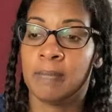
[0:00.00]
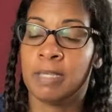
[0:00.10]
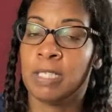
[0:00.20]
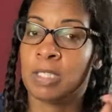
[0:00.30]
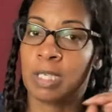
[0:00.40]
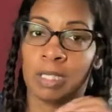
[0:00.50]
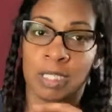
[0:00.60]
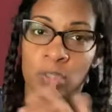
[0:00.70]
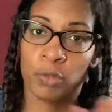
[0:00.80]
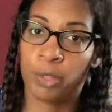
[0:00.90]
It's got a
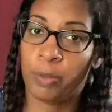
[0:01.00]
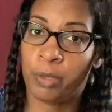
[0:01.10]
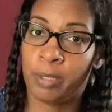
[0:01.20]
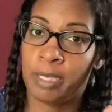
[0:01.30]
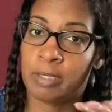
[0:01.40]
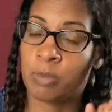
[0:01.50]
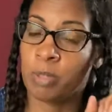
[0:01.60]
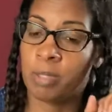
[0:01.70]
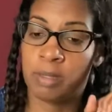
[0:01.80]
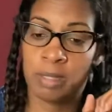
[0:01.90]
lot of trigger warnings
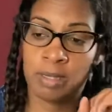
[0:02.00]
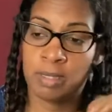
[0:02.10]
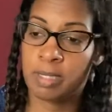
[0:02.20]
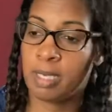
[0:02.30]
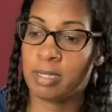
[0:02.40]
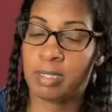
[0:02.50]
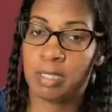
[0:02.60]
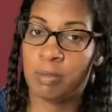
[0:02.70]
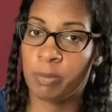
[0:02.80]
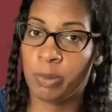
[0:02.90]
with incest
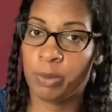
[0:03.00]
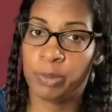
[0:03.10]
and abuse.